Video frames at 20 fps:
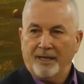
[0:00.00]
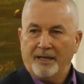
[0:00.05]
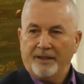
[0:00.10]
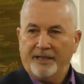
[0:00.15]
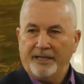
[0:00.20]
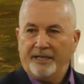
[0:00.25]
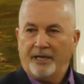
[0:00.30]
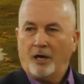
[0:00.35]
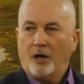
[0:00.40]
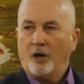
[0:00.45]

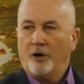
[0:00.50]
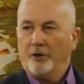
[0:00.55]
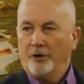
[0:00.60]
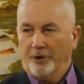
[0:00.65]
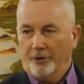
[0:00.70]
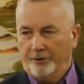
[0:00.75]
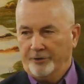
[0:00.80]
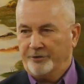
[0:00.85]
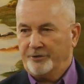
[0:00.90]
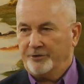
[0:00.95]
the
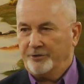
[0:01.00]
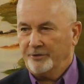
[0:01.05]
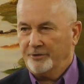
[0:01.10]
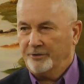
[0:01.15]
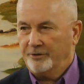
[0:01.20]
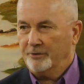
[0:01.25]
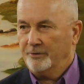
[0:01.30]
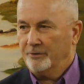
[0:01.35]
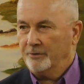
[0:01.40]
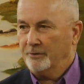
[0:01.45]
herders,
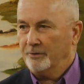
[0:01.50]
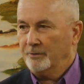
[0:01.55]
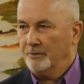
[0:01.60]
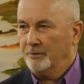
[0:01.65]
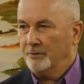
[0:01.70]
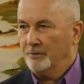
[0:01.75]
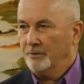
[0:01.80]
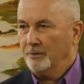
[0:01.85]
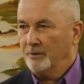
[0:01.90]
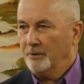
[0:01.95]

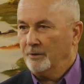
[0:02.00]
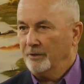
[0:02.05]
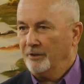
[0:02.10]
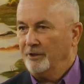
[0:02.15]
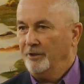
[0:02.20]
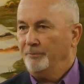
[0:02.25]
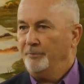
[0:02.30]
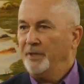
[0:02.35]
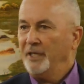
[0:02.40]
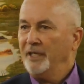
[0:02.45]

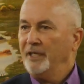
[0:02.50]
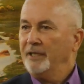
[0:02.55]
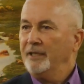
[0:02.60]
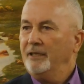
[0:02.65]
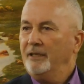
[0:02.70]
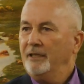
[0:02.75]
the pig